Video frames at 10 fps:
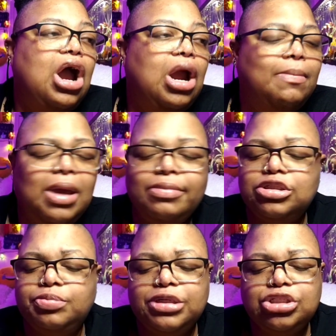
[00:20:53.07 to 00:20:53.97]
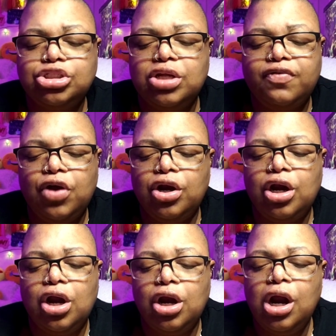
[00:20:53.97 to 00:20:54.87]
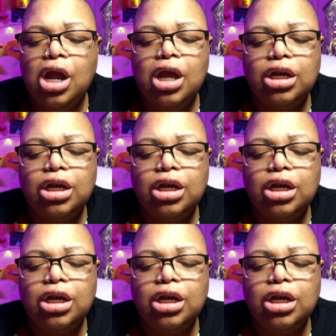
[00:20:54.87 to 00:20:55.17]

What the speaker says: all her memories, pictures of her and her,